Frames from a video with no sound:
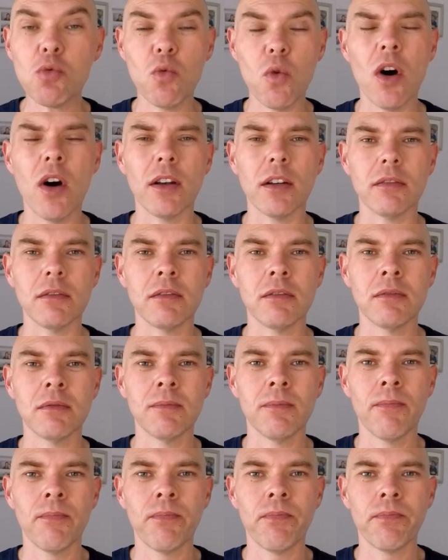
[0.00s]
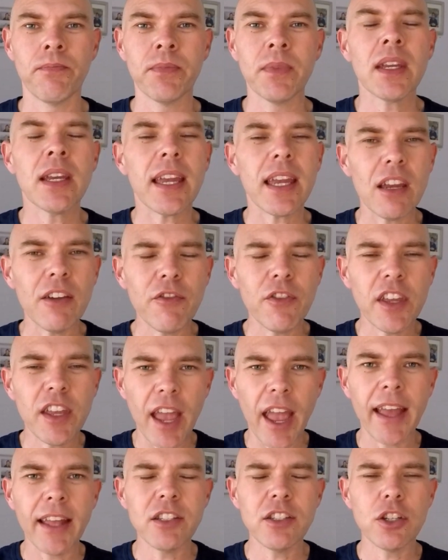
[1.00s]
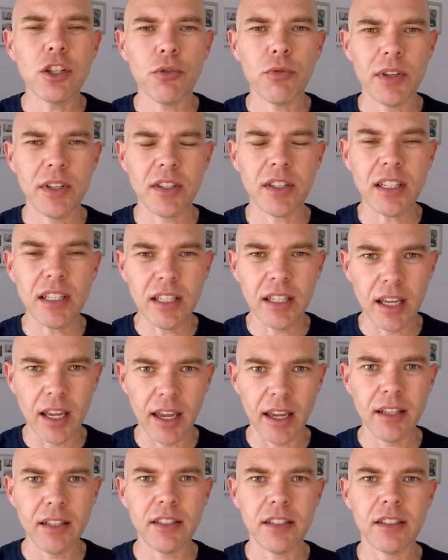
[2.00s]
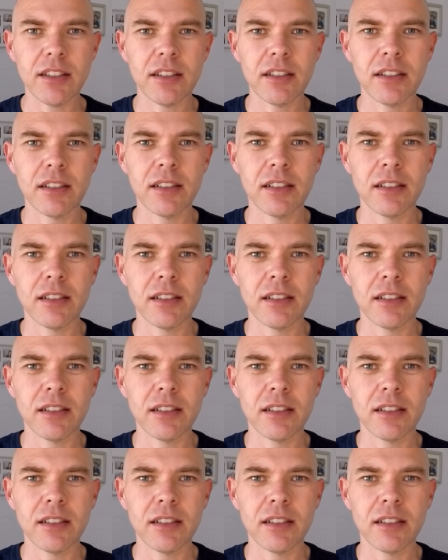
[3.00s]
want? If the answer is yes,